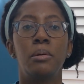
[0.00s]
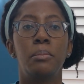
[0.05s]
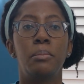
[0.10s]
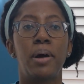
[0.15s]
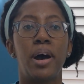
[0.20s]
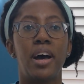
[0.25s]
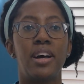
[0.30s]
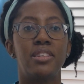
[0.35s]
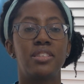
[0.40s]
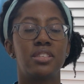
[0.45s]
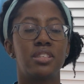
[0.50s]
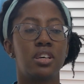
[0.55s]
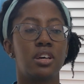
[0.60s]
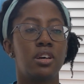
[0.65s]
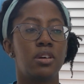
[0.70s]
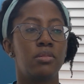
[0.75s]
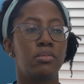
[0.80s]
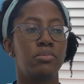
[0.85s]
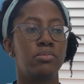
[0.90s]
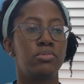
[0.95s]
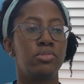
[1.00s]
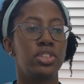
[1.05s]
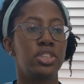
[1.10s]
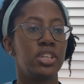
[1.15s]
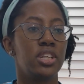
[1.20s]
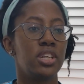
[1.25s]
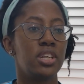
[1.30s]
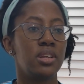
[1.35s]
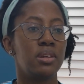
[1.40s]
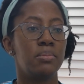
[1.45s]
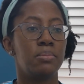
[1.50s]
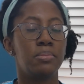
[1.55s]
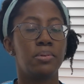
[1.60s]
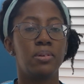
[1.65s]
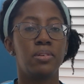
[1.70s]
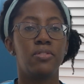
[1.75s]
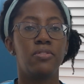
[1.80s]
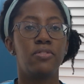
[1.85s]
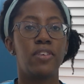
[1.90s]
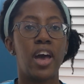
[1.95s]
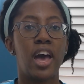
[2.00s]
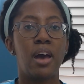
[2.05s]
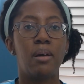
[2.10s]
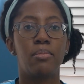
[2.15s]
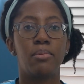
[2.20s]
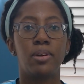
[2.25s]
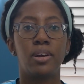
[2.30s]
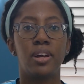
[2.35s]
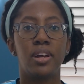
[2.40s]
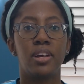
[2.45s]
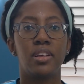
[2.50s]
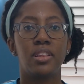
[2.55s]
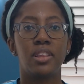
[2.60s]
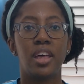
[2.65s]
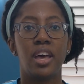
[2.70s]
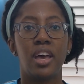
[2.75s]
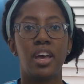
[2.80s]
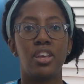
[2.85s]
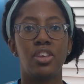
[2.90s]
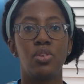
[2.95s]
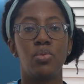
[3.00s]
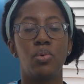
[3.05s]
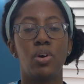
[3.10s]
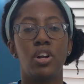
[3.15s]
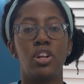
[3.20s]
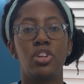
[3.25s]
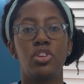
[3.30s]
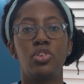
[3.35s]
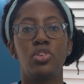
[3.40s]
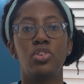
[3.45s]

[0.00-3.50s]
buy some cheap fabric that you want to do